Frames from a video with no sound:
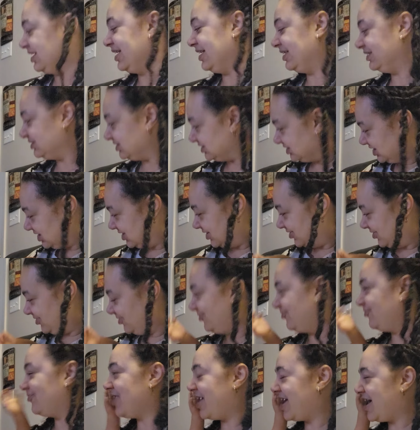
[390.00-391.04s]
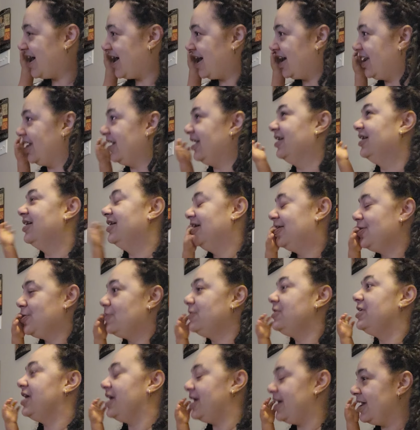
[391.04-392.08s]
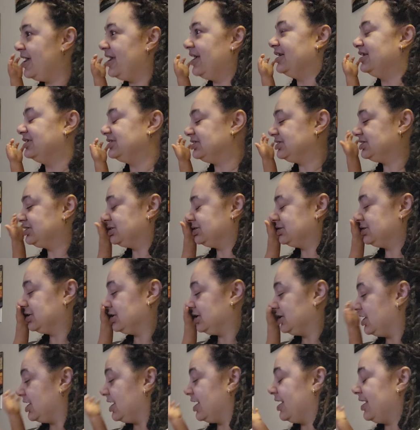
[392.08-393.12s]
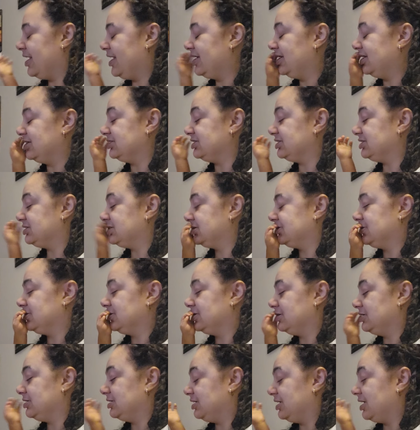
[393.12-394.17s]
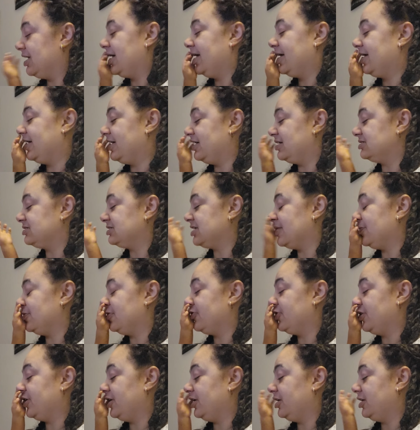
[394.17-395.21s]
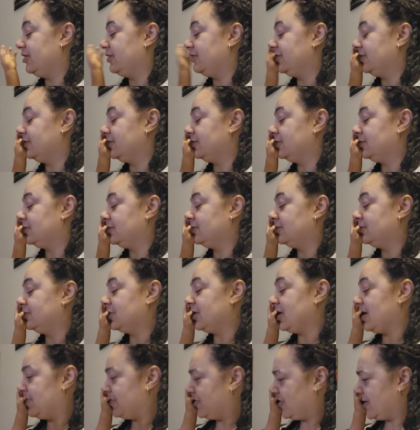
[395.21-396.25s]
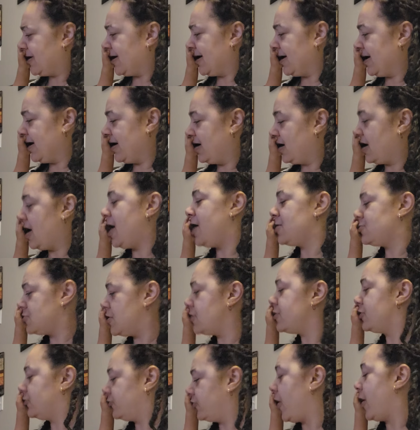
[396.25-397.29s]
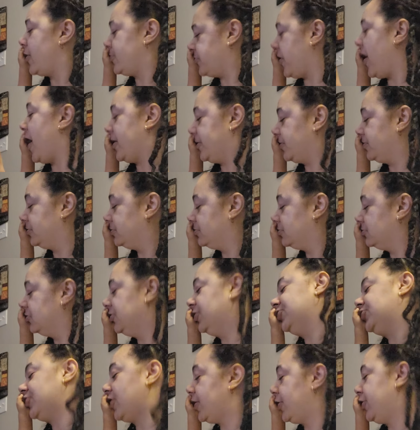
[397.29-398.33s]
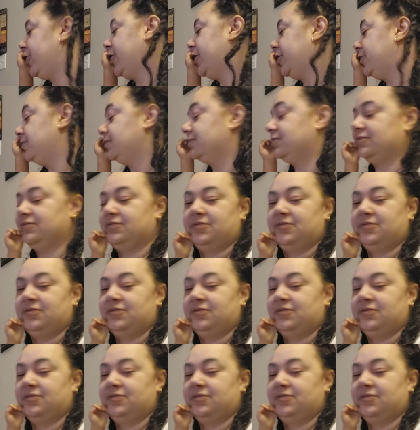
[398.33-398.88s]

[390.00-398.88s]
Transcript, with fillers: that too, right? Yes, yes, yes. I'm agreeing. I'm agreeing. I got the same thing. Yes, I did.